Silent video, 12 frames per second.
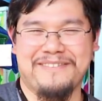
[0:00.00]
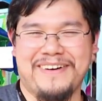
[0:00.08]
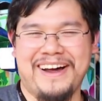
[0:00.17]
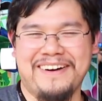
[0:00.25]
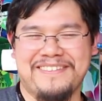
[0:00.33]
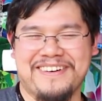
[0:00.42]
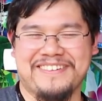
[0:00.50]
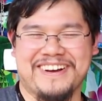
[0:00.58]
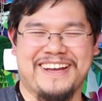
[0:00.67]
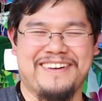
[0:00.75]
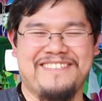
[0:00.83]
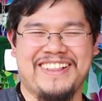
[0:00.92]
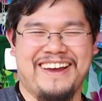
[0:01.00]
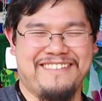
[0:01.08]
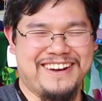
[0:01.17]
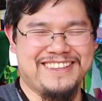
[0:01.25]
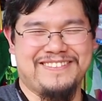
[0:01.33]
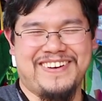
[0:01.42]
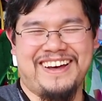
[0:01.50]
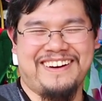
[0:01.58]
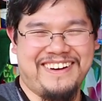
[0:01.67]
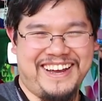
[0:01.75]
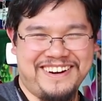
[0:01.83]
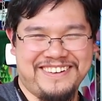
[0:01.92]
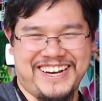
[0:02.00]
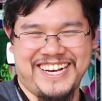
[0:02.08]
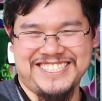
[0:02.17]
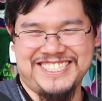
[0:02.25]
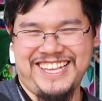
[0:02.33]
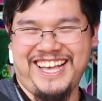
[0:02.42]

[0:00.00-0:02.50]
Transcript: the bottle, but we're going to play ring the bottle anyways.